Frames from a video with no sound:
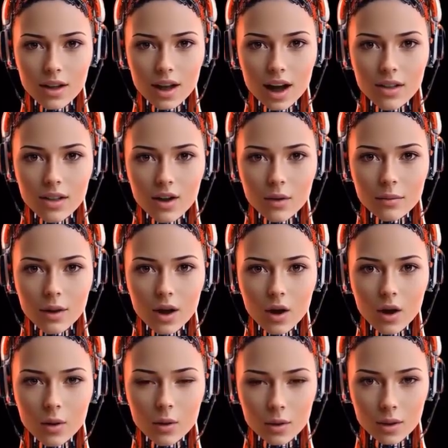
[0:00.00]
3.
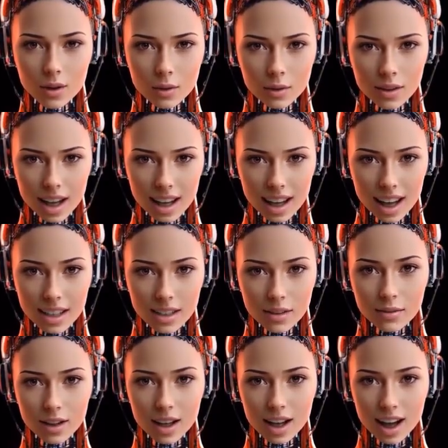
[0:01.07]
Health issues.
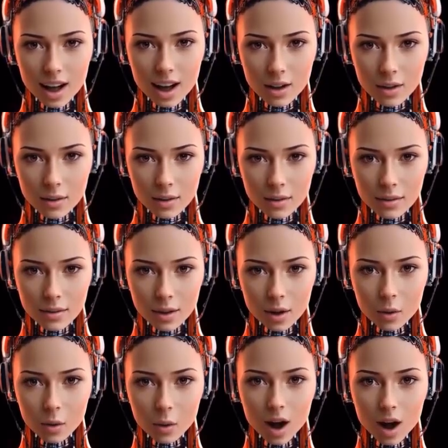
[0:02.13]
Exercise and
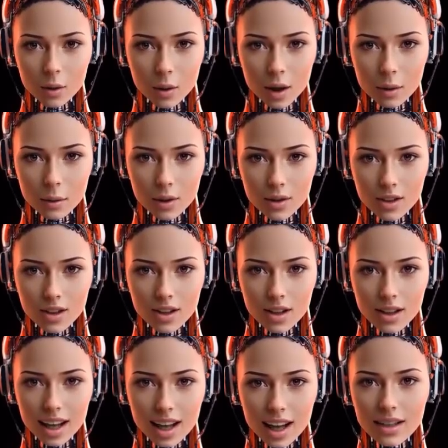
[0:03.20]
nutrition can only do so
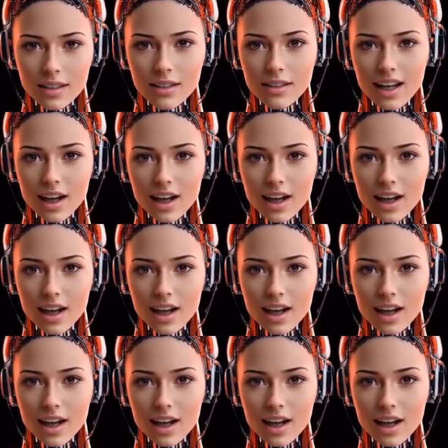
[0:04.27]
much.